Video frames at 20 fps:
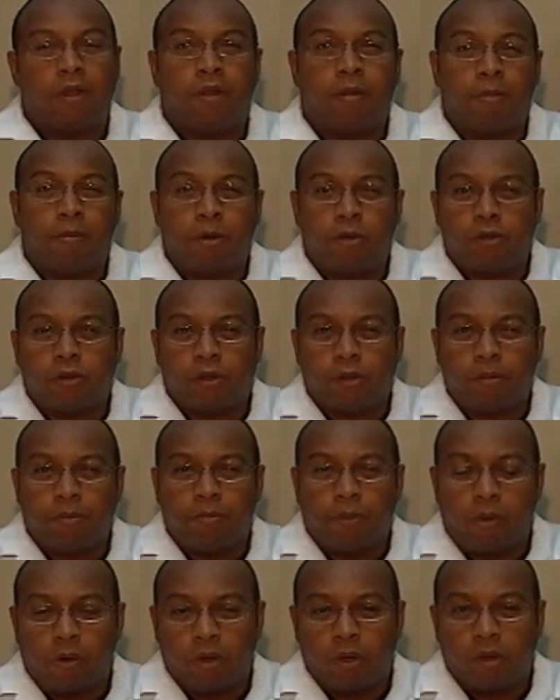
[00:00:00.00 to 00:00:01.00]
The most
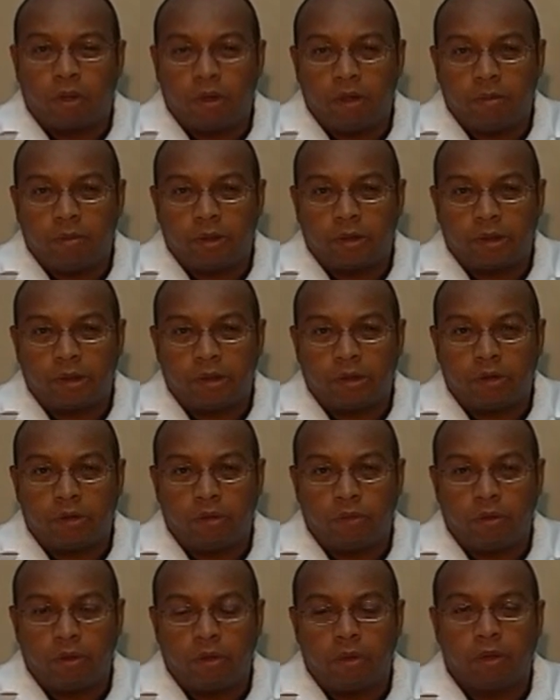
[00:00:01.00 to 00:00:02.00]
important thing you must
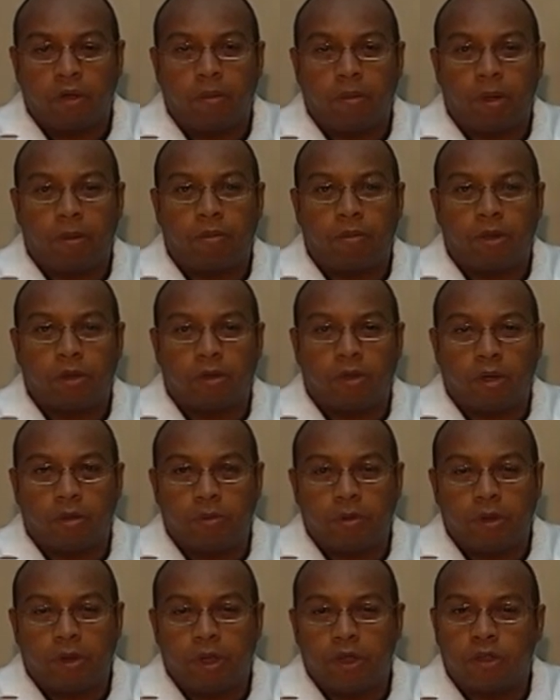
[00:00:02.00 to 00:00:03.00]
consider when you're thinking about breast
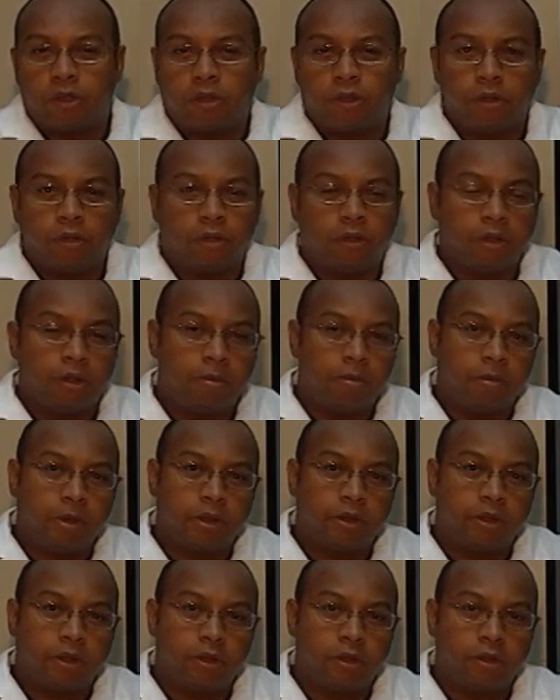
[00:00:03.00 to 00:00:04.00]
augmentation is that you
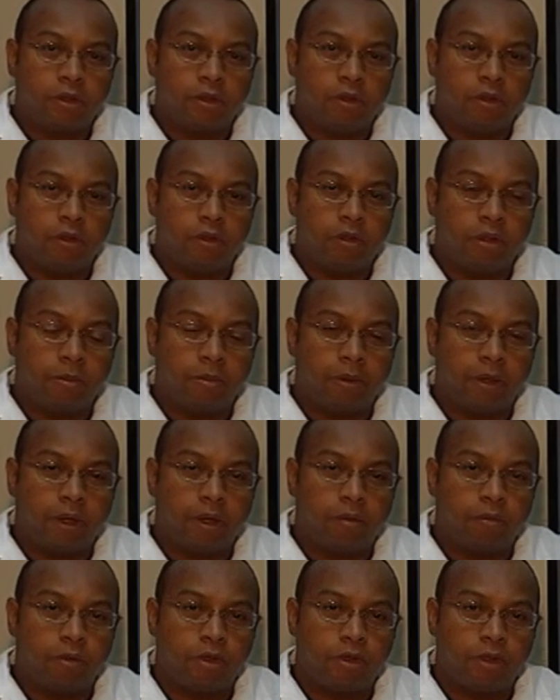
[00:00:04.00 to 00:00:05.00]
must consider the
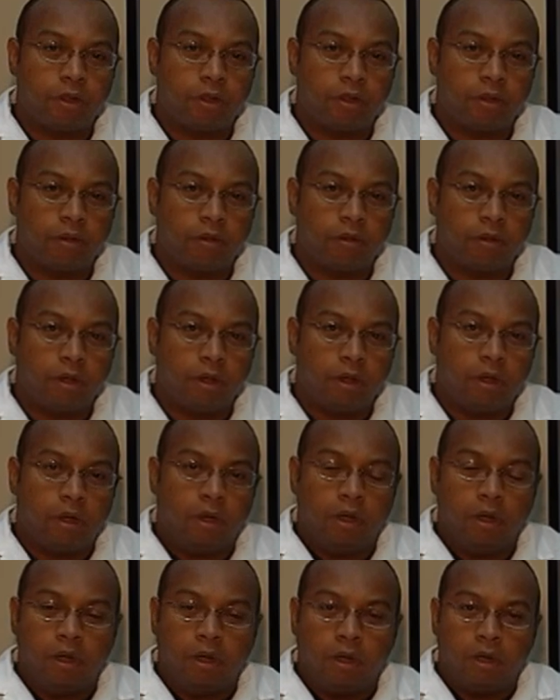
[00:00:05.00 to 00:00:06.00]
implanted machine.
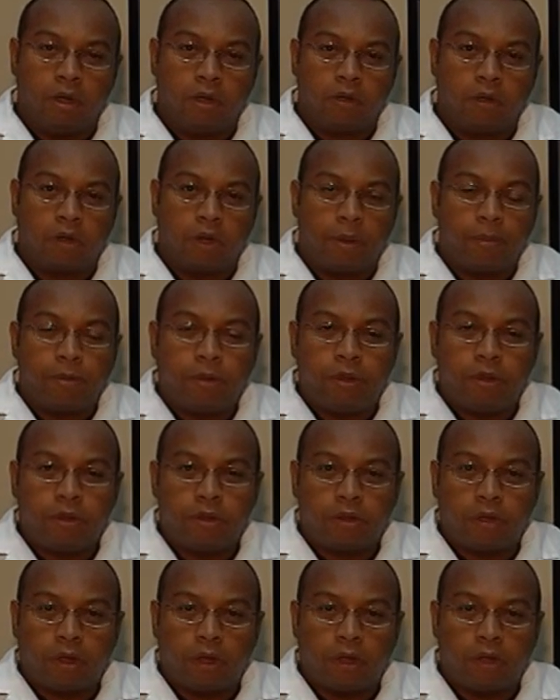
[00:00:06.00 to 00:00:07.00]

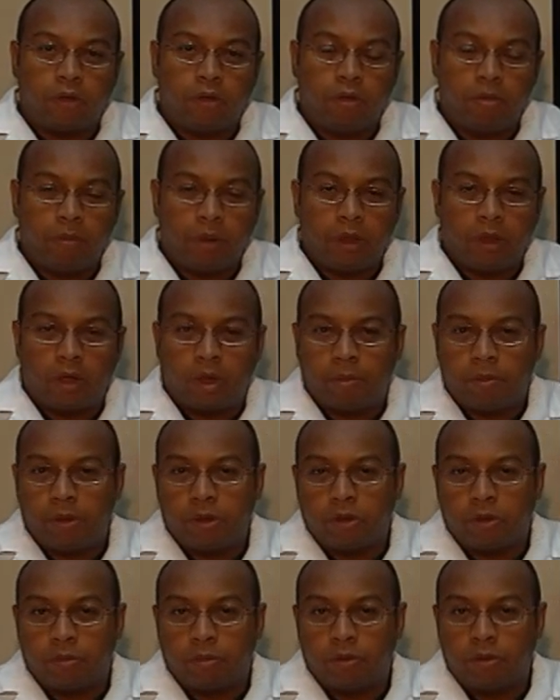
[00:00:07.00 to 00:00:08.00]
The two main
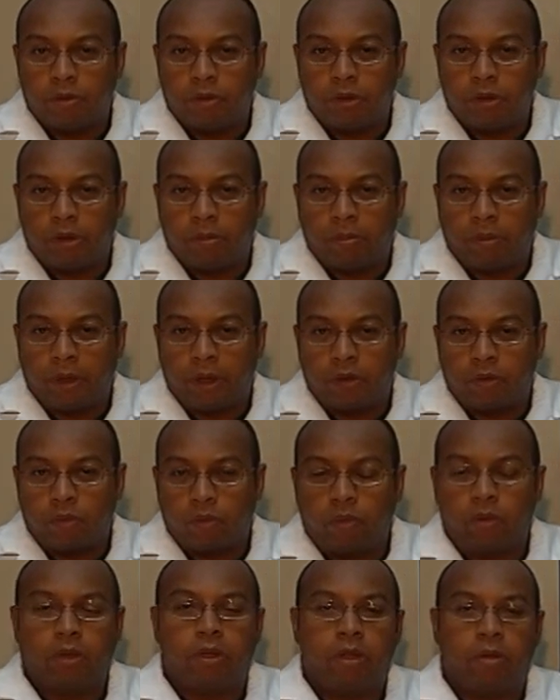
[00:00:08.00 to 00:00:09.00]
companies that produce the implants
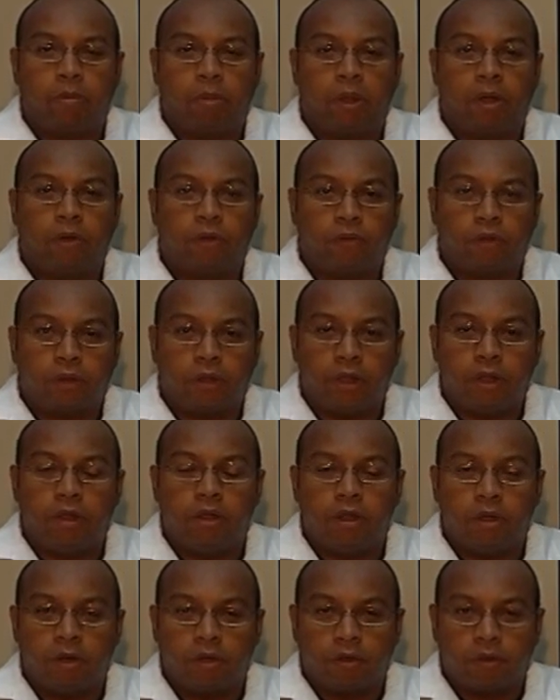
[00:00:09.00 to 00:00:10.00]
warranty the implants for 10
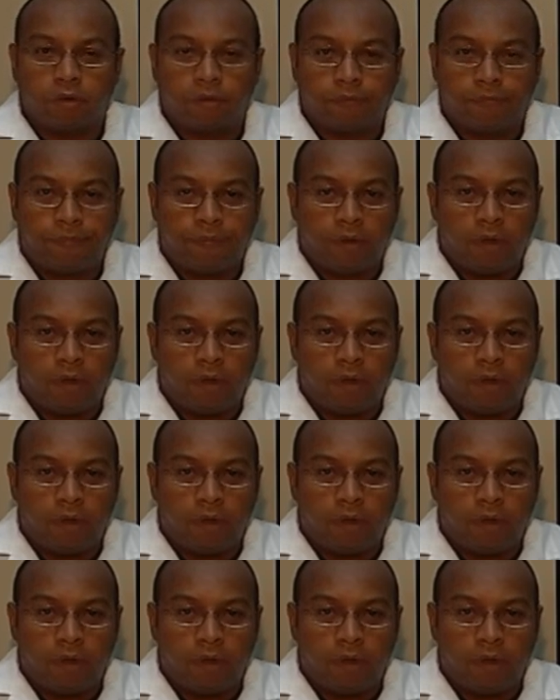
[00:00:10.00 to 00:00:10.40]
years.